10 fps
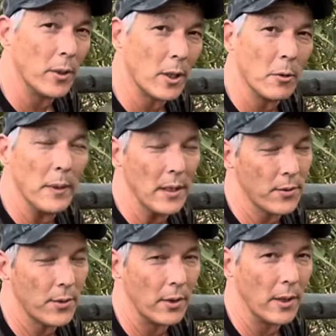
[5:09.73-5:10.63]
you're going to be
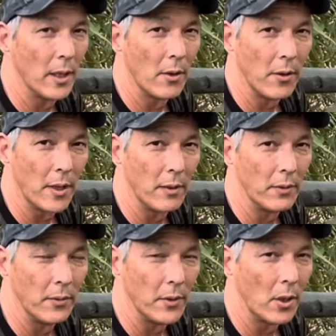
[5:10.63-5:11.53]
inserted under the
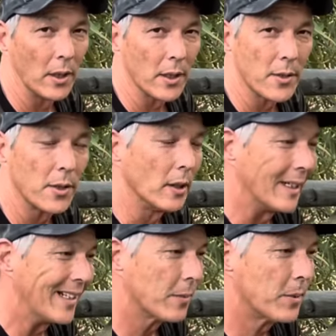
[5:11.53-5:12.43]
cover of darkness. You're going to
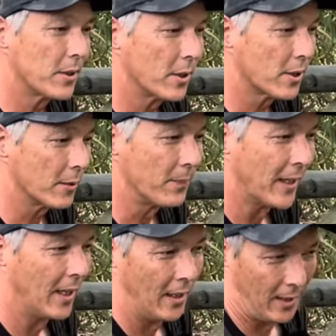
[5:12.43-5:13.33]
get in a position.
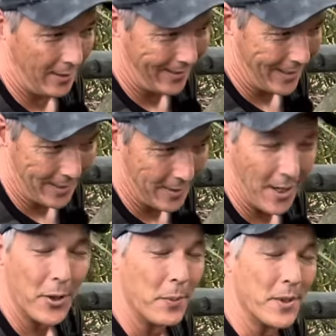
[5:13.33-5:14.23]
This is
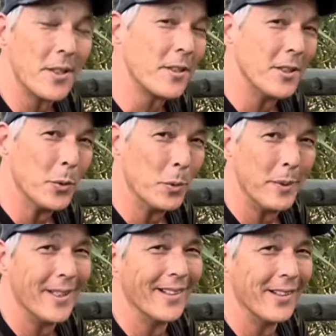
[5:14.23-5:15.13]
not the position you would
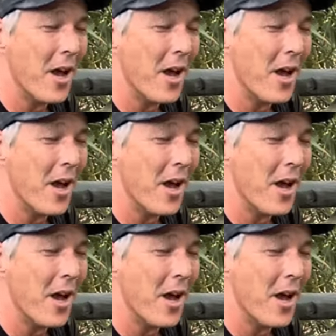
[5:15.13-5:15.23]
be in